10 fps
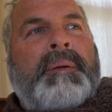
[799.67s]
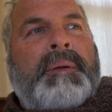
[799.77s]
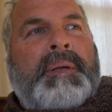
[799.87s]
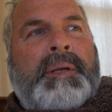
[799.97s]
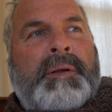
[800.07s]

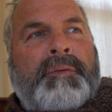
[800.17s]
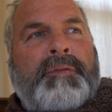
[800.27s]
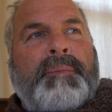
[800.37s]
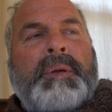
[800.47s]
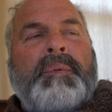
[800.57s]
here
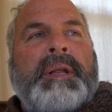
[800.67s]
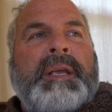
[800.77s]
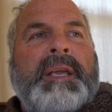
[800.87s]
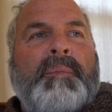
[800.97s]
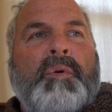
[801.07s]
for me when I
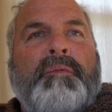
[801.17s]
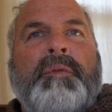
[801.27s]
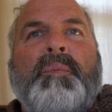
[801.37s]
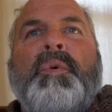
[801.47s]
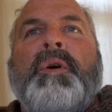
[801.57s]
came home
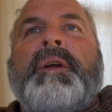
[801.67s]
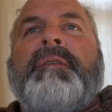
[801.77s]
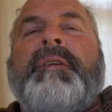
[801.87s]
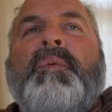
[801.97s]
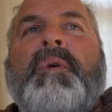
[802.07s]
from work,
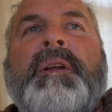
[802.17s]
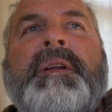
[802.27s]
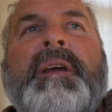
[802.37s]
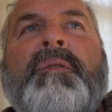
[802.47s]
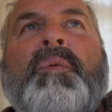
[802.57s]
if I wanted
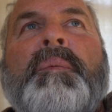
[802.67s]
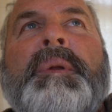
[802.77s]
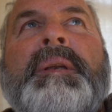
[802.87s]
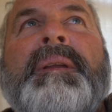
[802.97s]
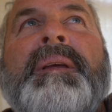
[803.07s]
to have a
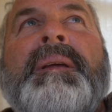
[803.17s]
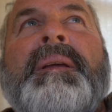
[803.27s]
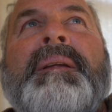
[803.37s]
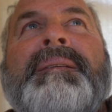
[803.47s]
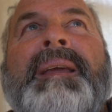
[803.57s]
woman
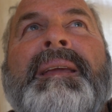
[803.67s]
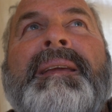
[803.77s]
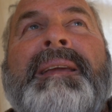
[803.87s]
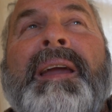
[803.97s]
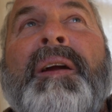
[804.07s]

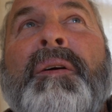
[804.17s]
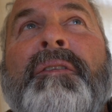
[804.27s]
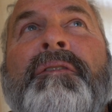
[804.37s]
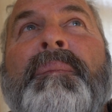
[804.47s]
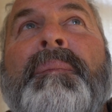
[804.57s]
take care
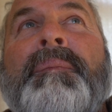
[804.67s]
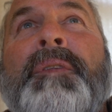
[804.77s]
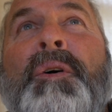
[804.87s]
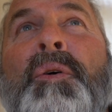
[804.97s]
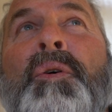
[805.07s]
of
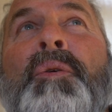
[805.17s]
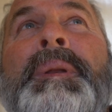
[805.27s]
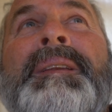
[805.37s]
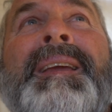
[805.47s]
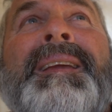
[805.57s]
the home
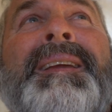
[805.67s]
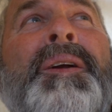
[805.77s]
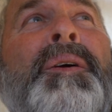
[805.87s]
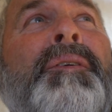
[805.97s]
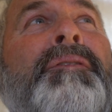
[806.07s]
and take
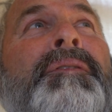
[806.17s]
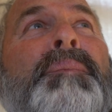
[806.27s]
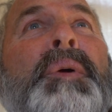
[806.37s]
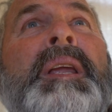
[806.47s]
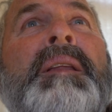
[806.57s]
care of
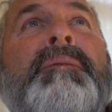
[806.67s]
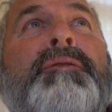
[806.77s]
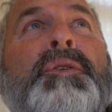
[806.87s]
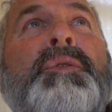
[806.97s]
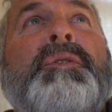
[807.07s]
bringing
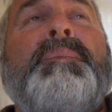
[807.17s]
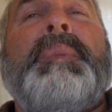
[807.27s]
food to